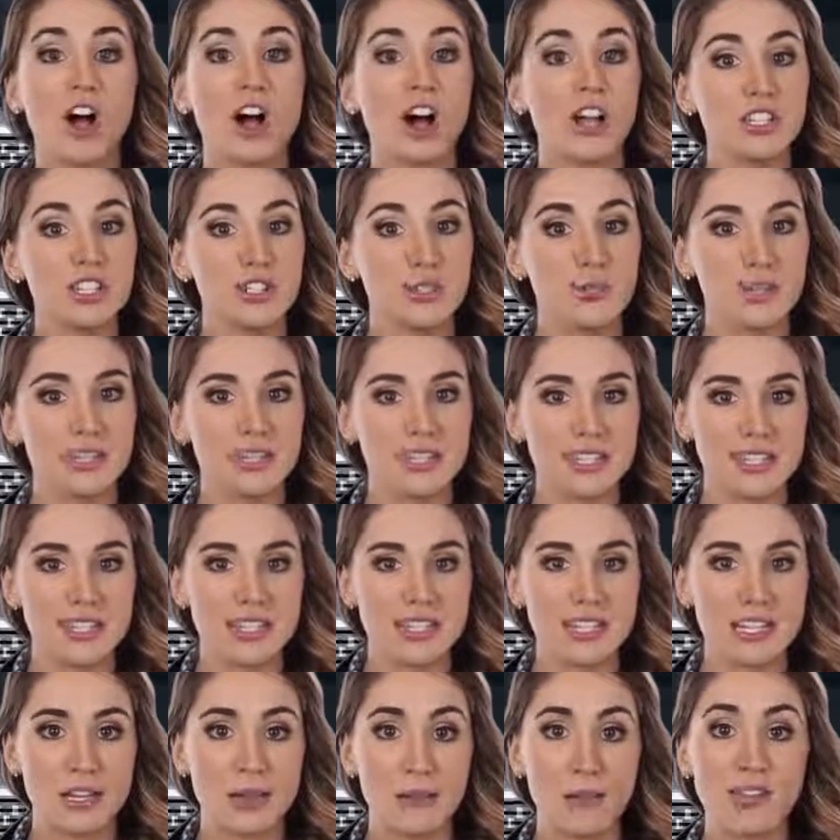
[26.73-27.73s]
also
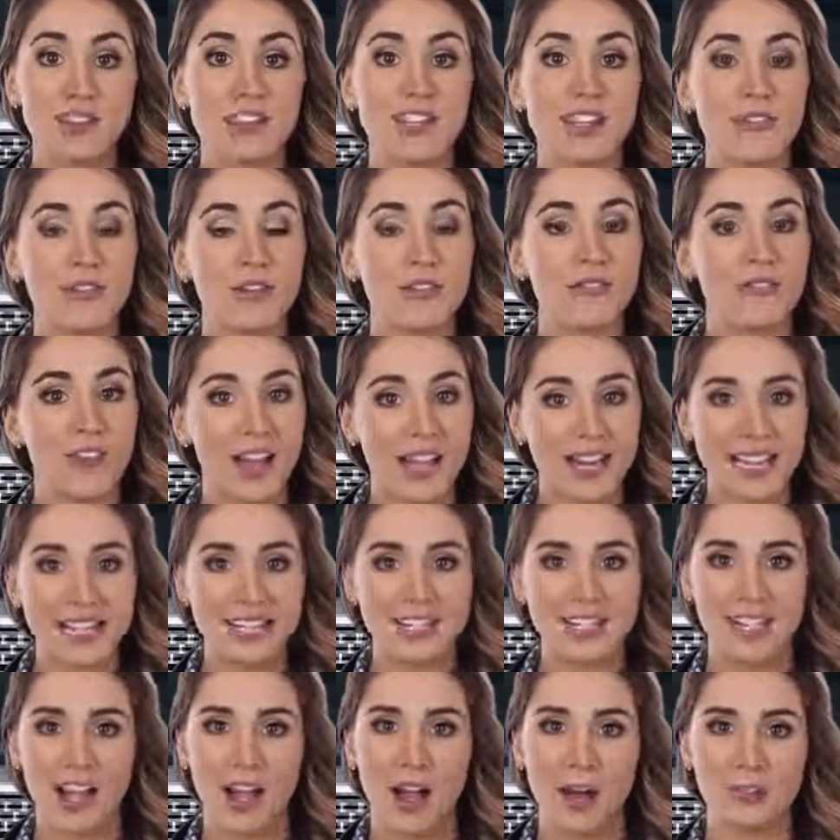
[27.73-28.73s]
assist you with different
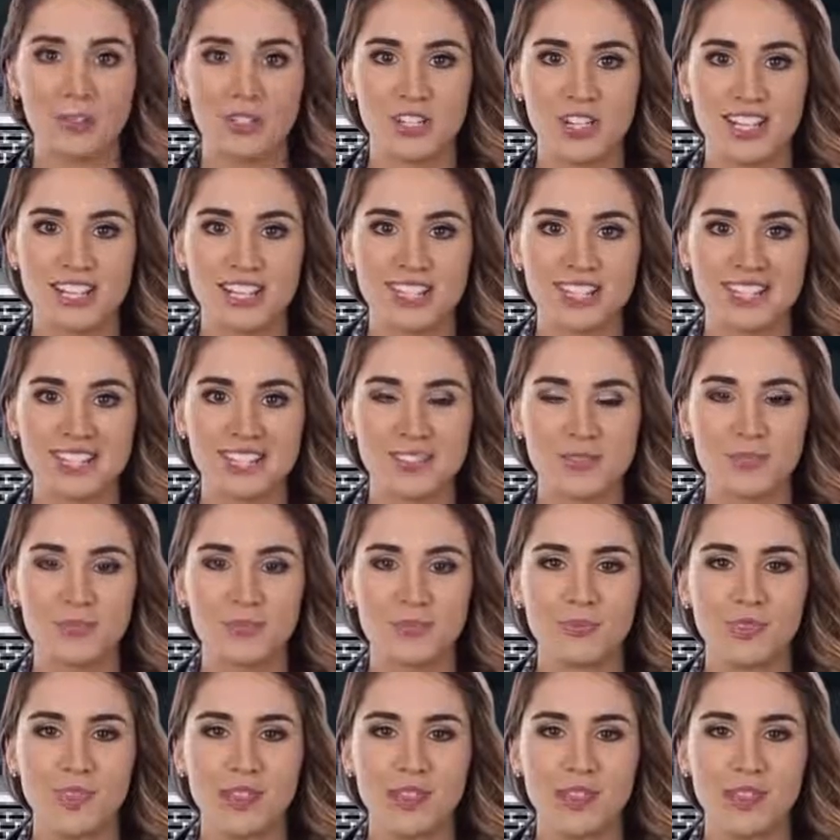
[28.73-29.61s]
financing options.